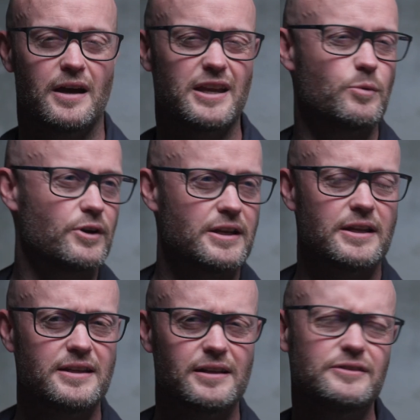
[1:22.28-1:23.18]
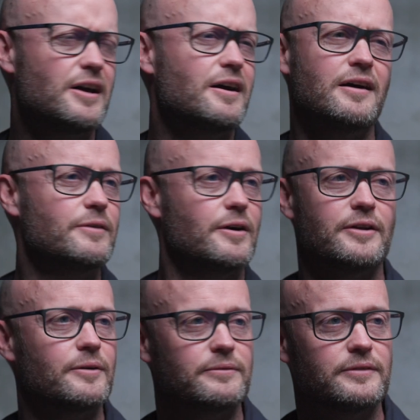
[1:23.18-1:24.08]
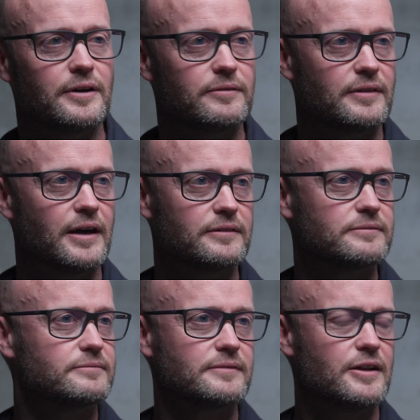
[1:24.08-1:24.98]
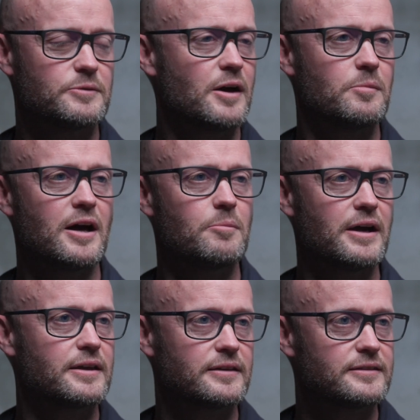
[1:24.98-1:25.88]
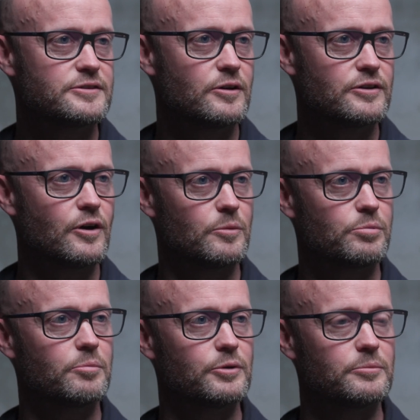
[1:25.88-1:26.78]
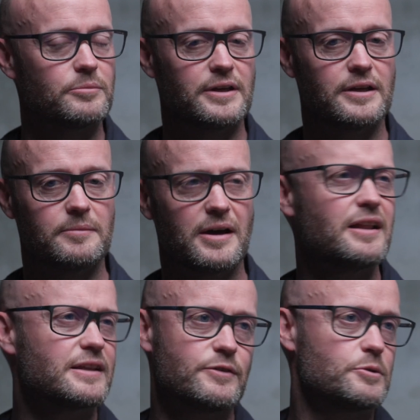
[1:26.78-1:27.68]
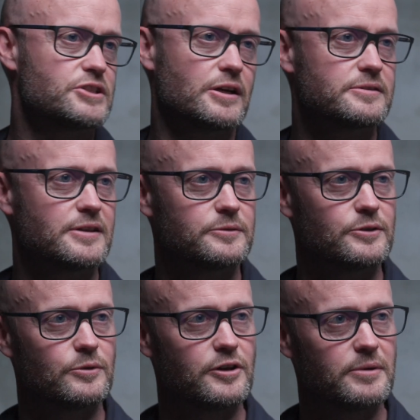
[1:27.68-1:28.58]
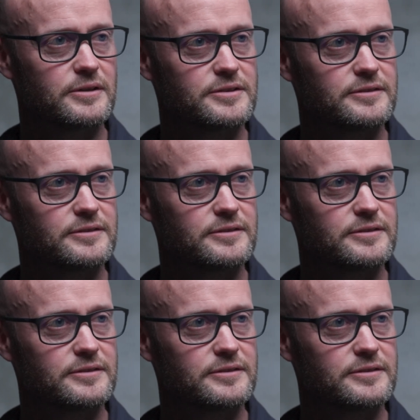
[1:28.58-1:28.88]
are you wanting a deal? No. I'll buy it. It's not a problem. And I'll give you a shout out. Don't worry about